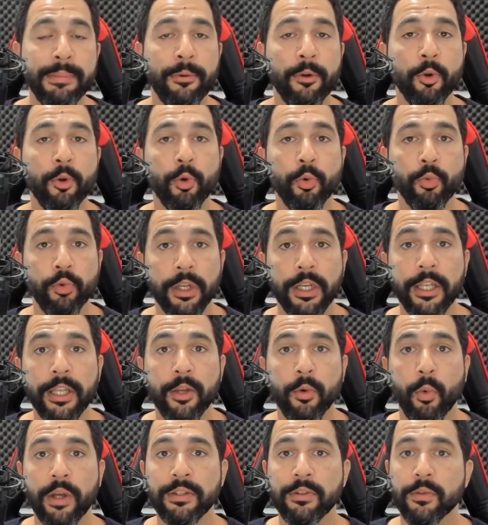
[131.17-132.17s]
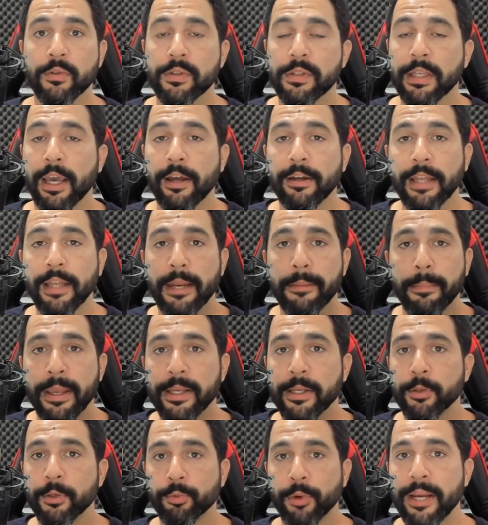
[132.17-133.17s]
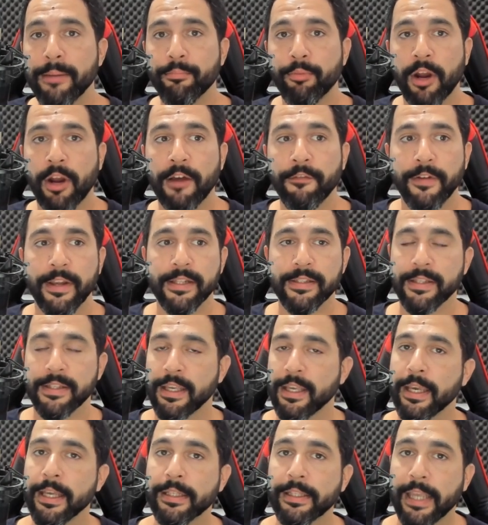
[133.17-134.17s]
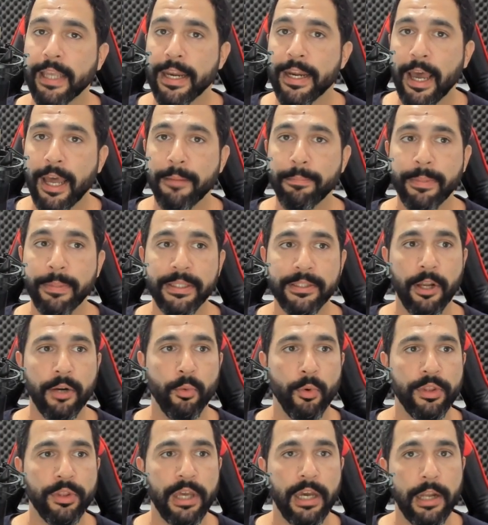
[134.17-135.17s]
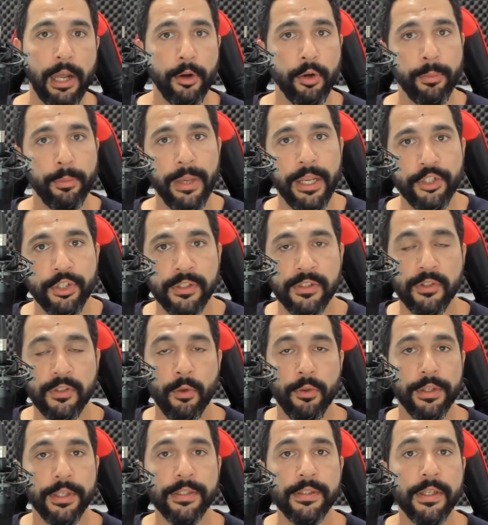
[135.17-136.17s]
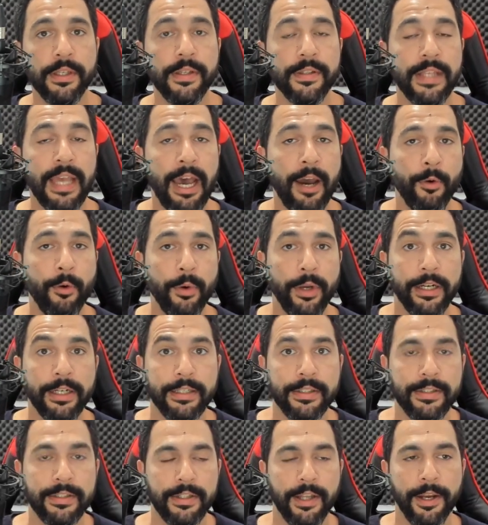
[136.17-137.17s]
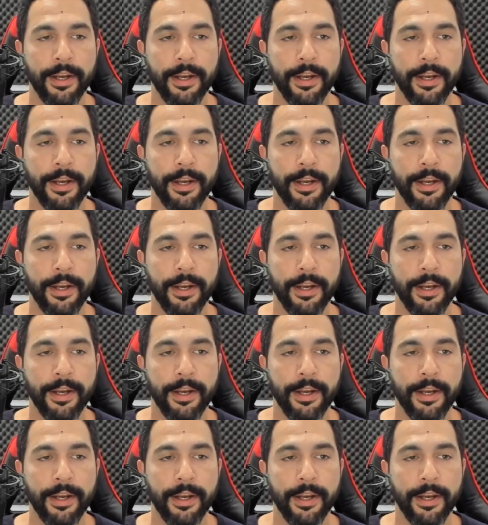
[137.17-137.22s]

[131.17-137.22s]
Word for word: people who really want to scale and make great profits, it cannot be done without automation. So this is how it is